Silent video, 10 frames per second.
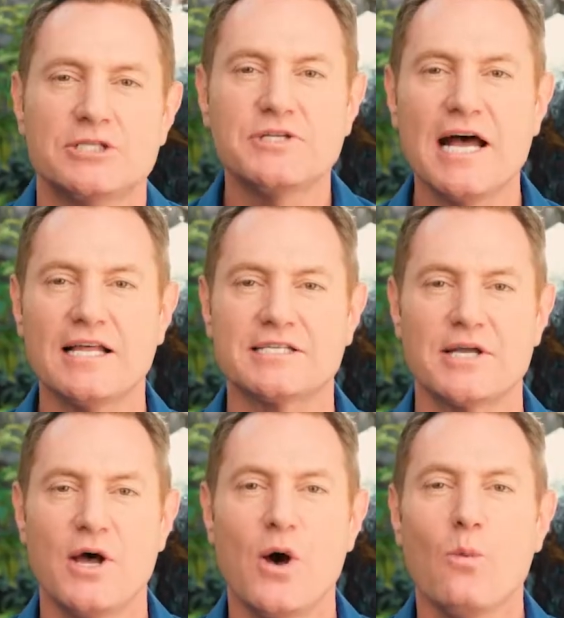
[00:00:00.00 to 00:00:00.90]
So tell us,
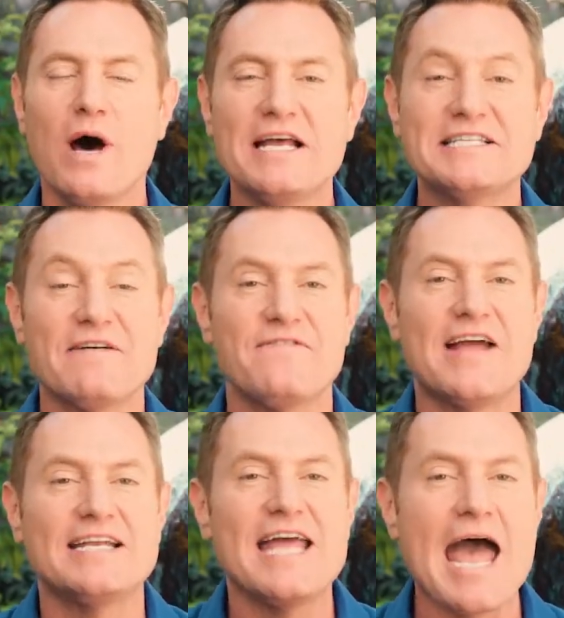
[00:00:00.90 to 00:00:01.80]
what is the
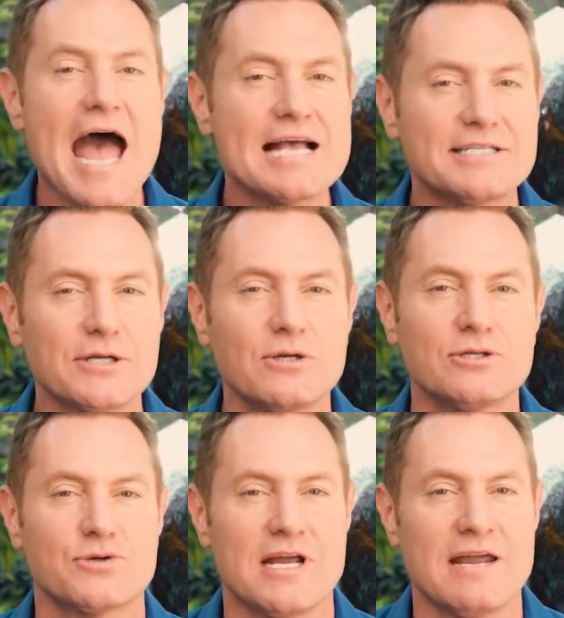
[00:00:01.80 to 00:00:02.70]
fantastical
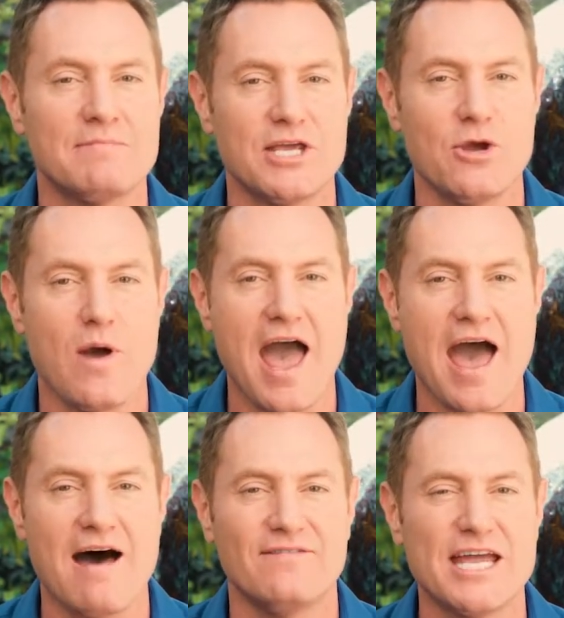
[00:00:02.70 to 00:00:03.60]
dream that you
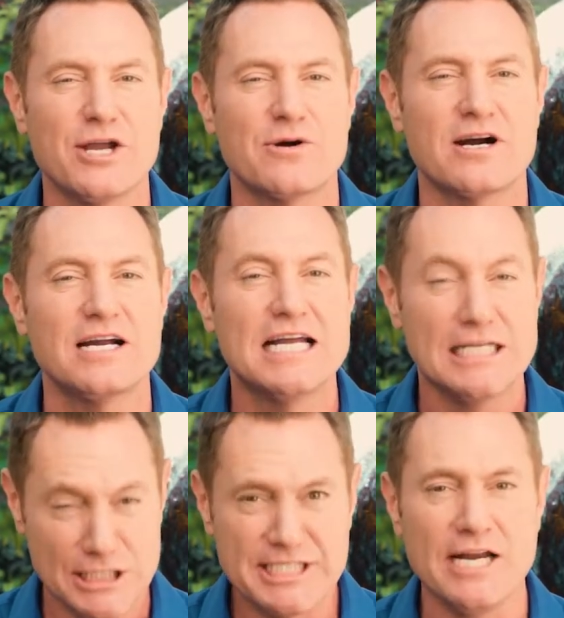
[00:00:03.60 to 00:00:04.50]
have that you are
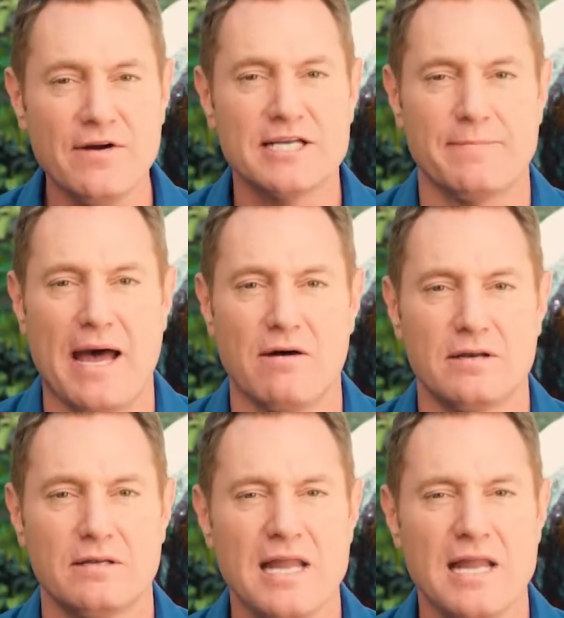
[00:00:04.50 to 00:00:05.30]
serious about?